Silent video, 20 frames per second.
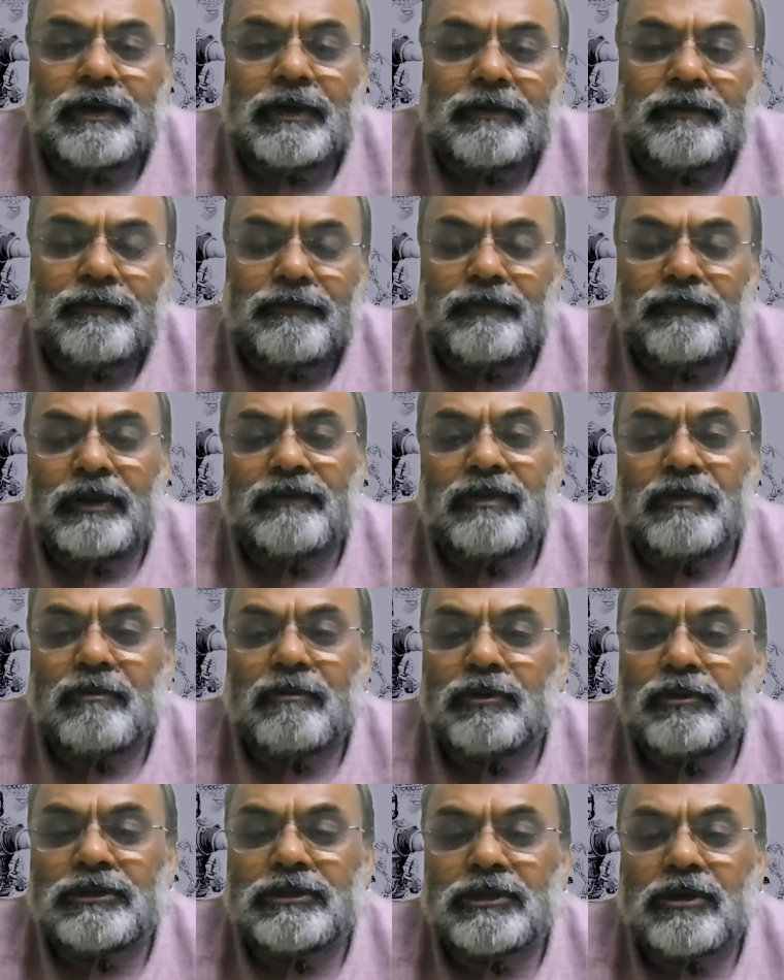One of the
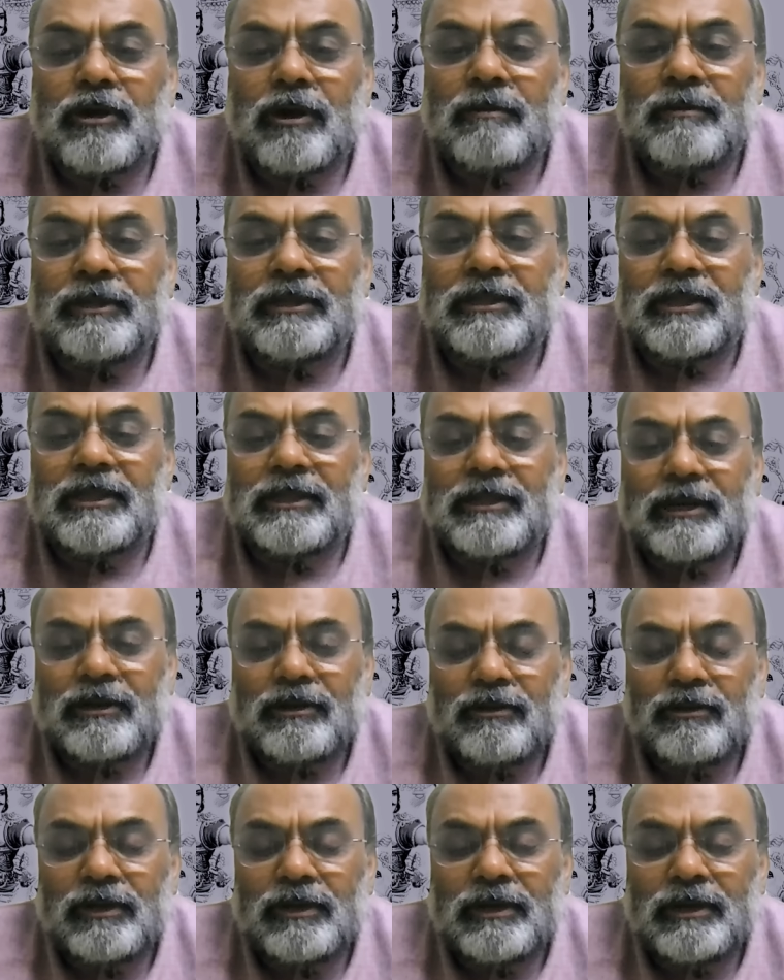most common thing that you
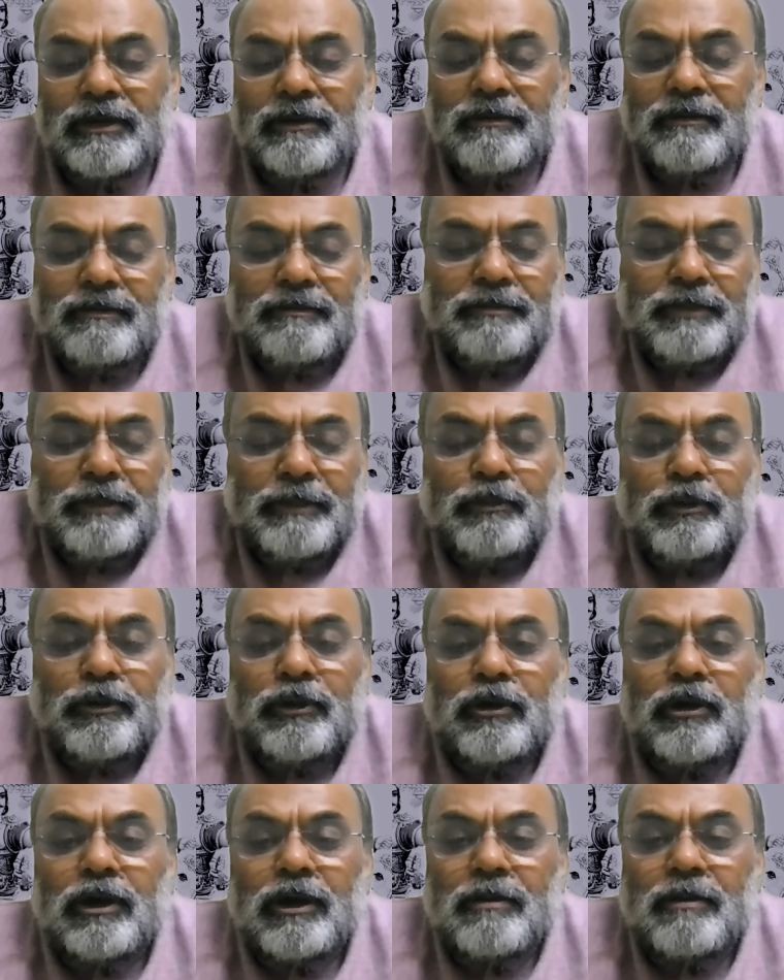hear people
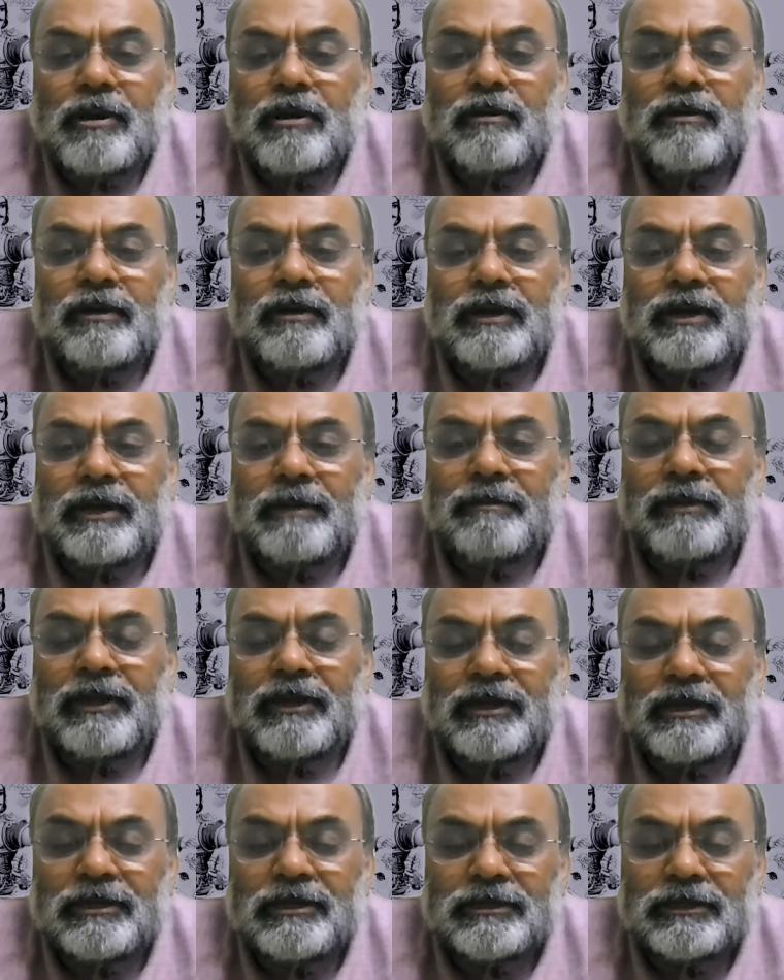talk about
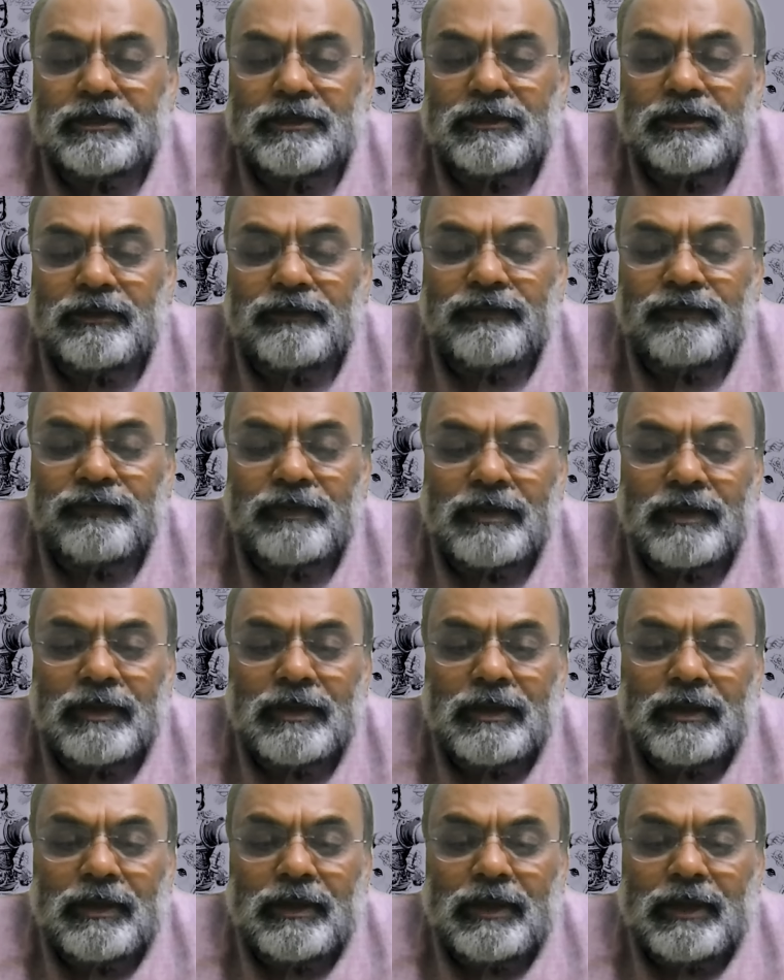application of
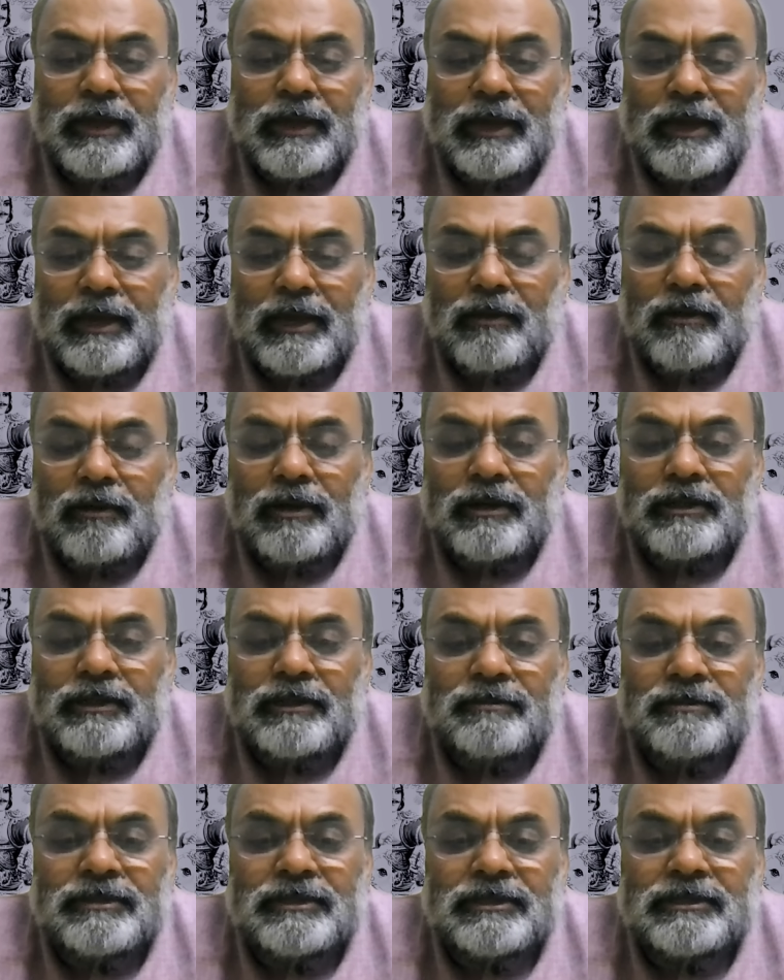AI
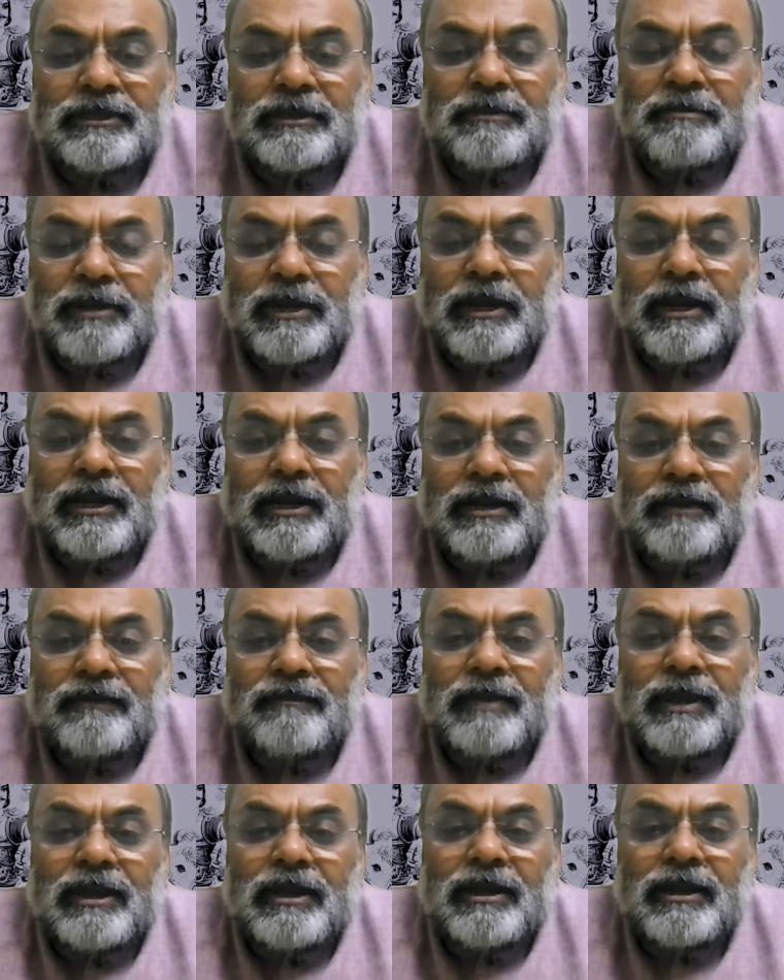algorithms is in predictive
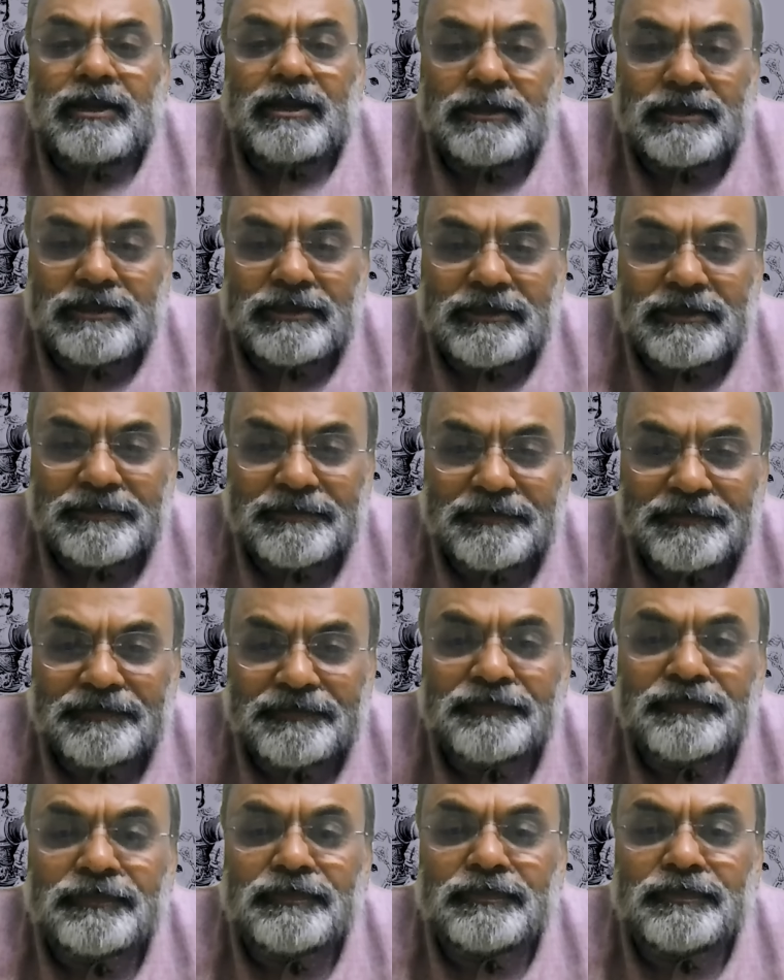maintenance,
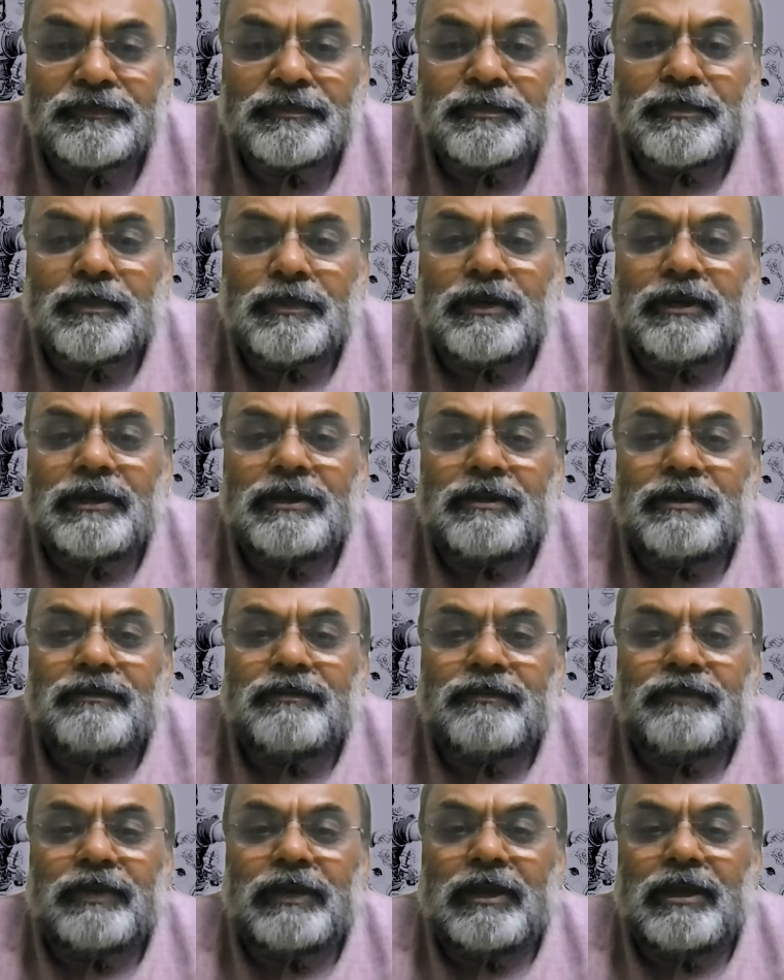right?
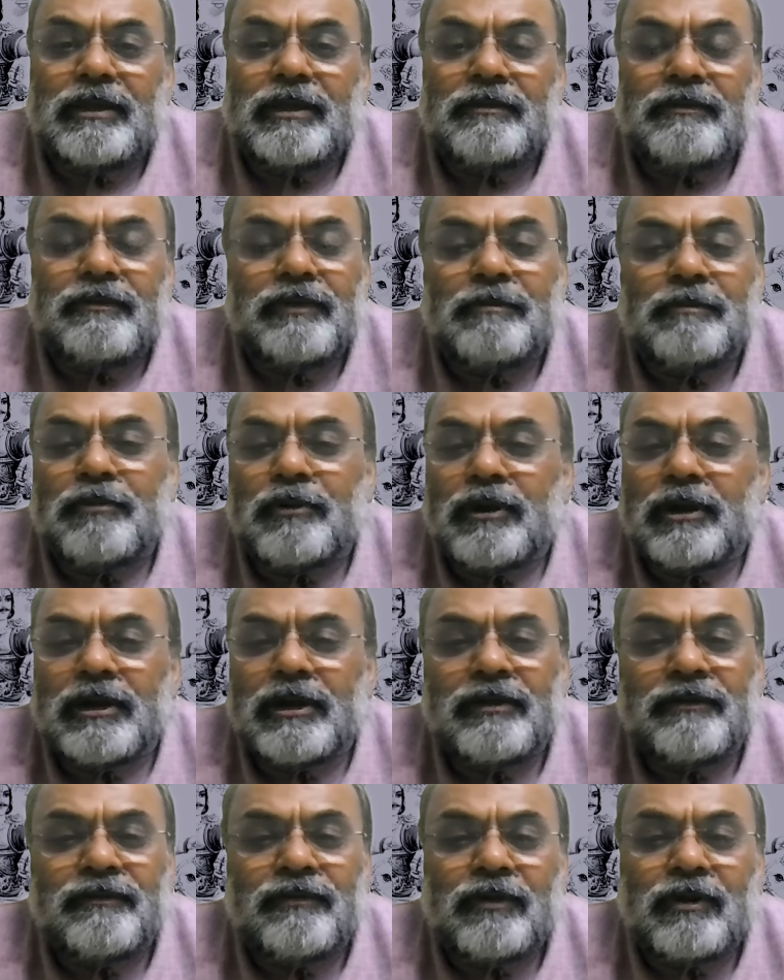Very
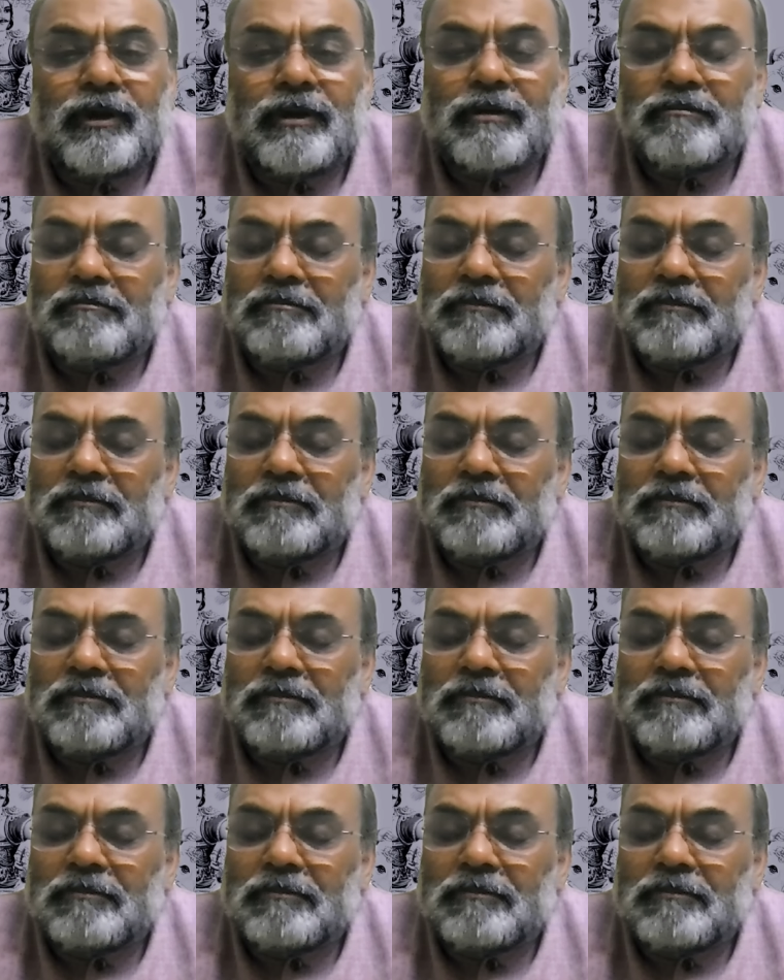important for